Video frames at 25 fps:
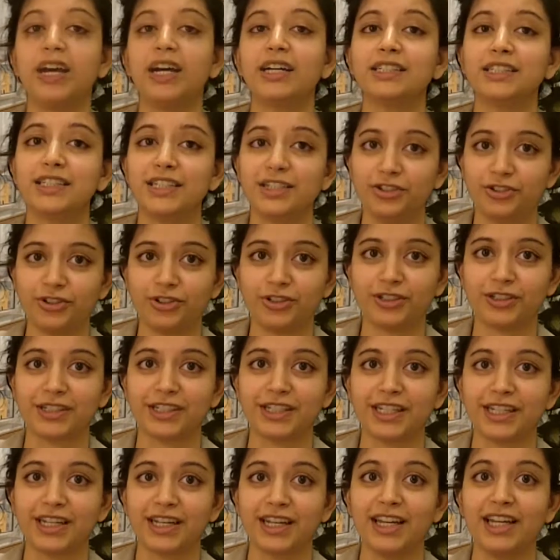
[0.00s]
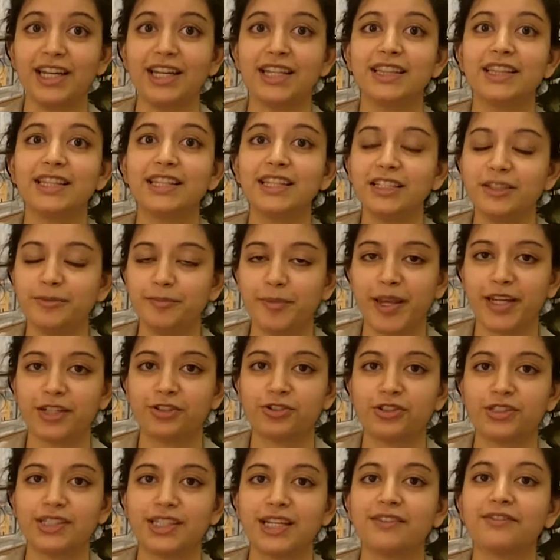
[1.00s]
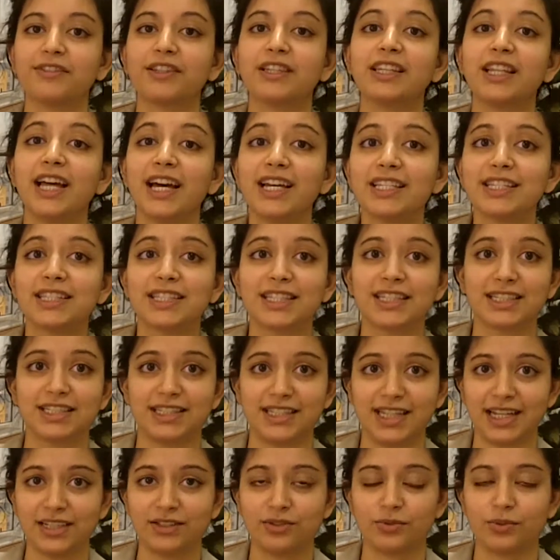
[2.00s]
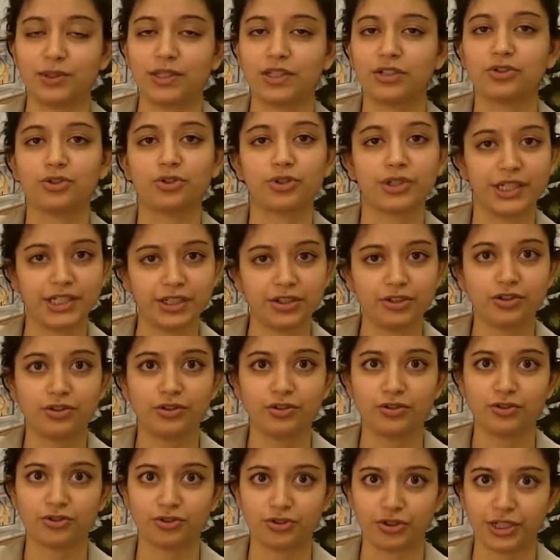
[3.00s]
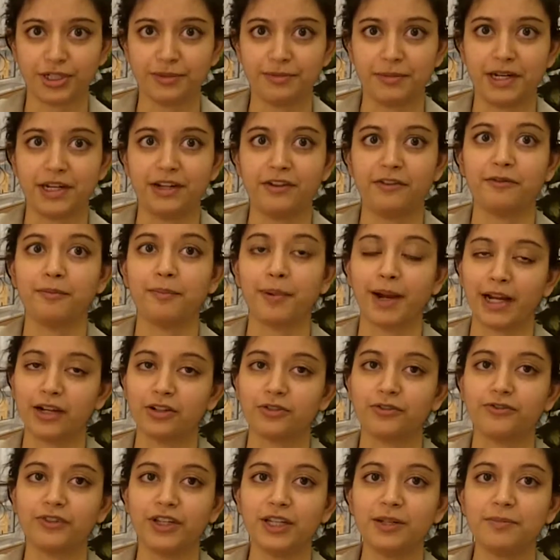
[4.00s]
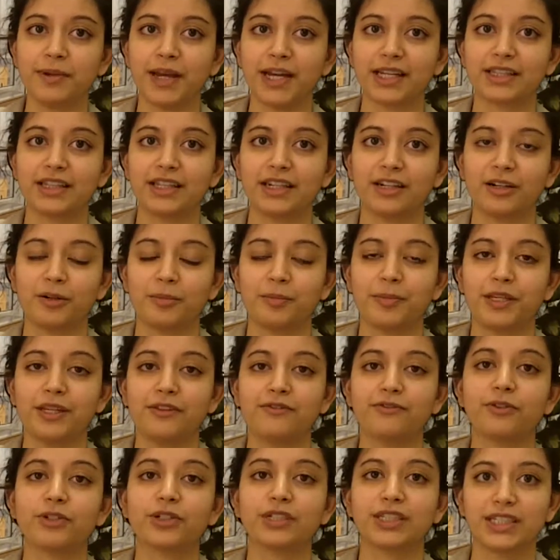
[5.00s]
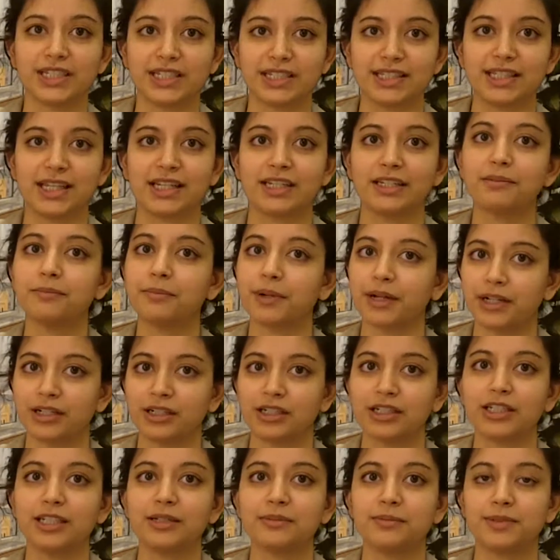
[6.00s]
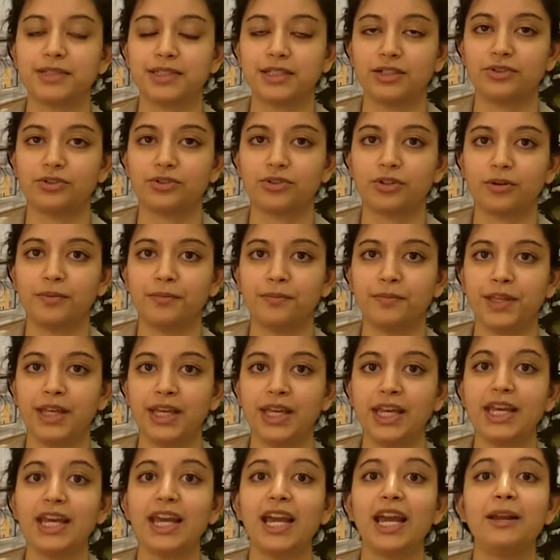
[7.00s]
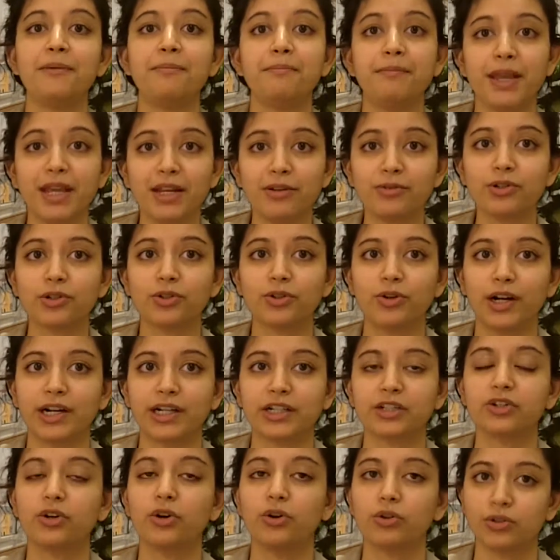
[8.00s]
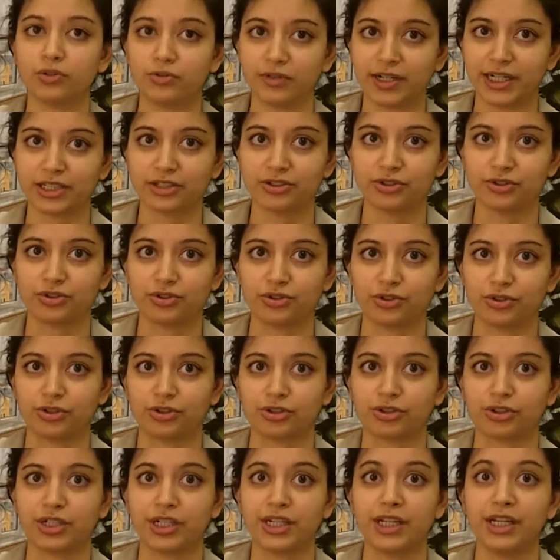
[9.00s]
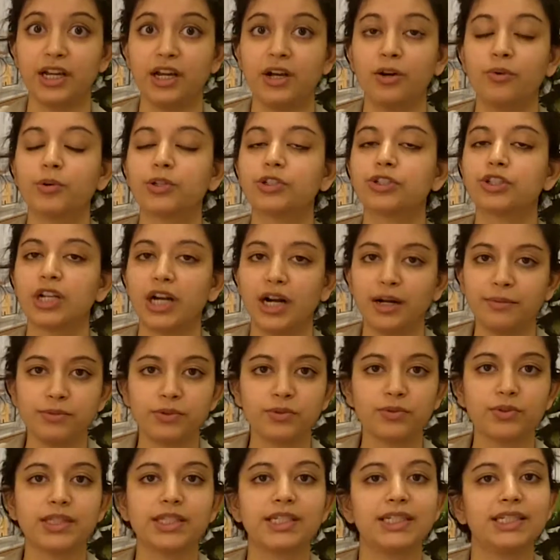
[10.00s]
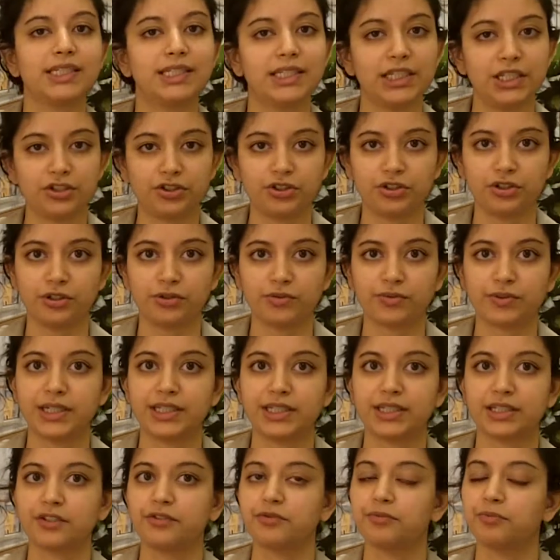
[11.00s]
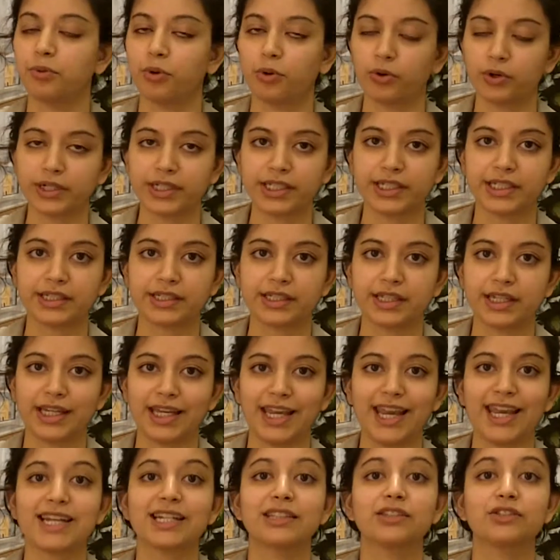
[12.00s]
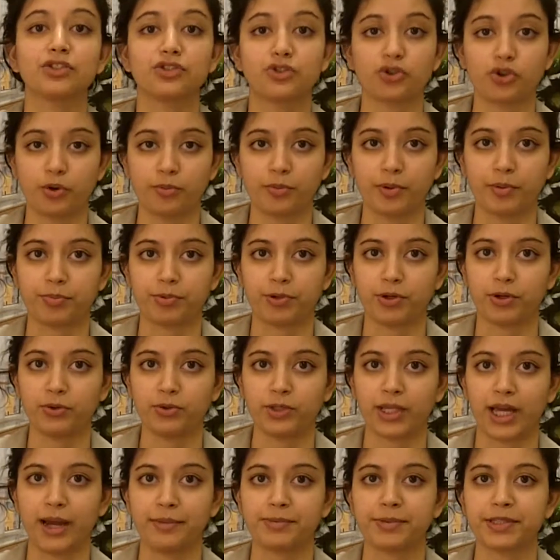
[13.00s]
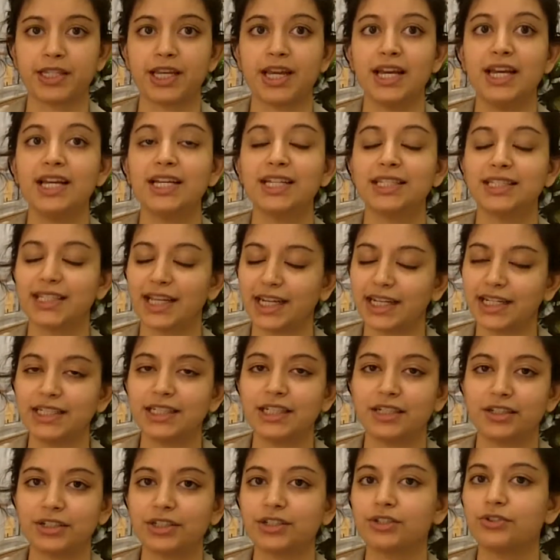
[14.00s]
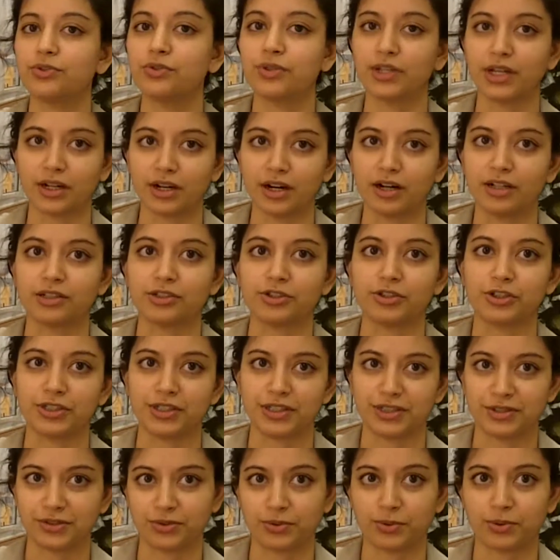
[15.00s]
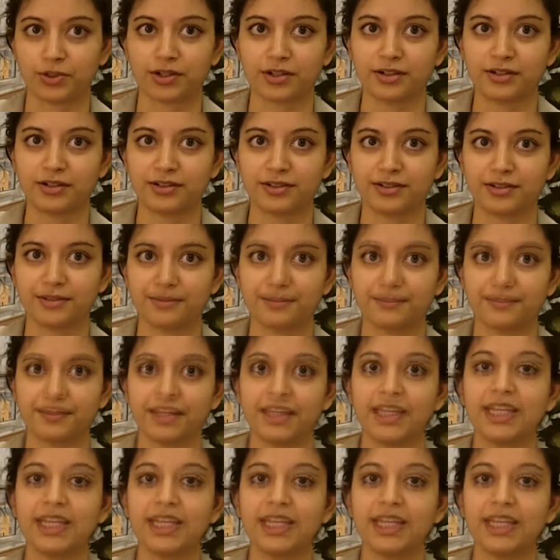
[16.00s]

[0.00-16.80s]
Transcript: Additionally, these patients have less success with the traditional treatment of biofeedback therapy for descending perineum syndrome and may require colorectal surgery, which comes with the additional risk of poor healing and stoma prolapse secondary to the collagen disorders.